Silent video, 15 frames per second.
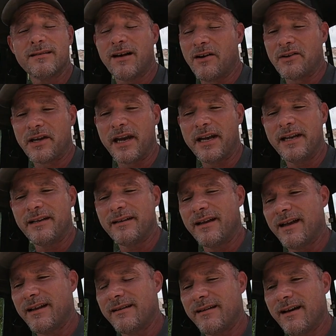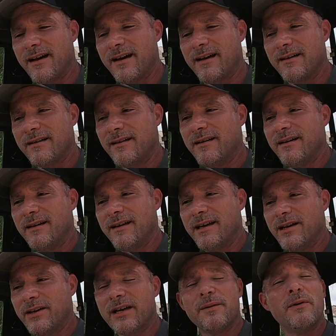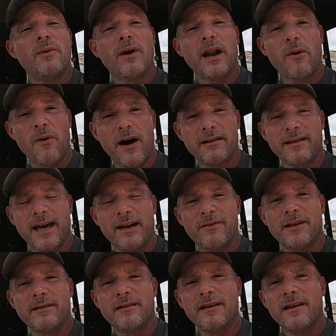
I'll get it, and it'll give me what I want out of it.